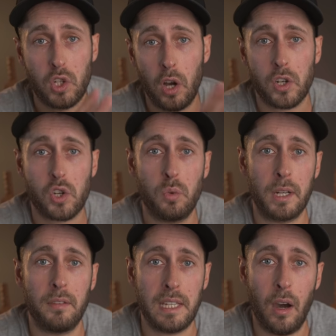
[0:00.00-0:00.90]
Josh,
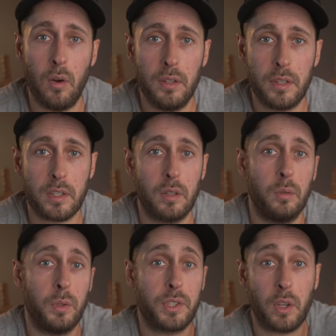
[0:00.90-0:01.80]
one of the owners,
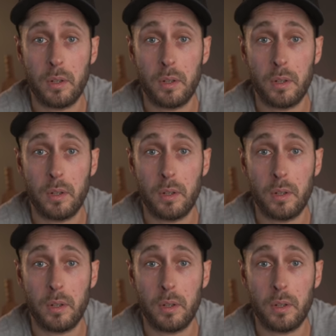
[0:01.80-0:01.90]
was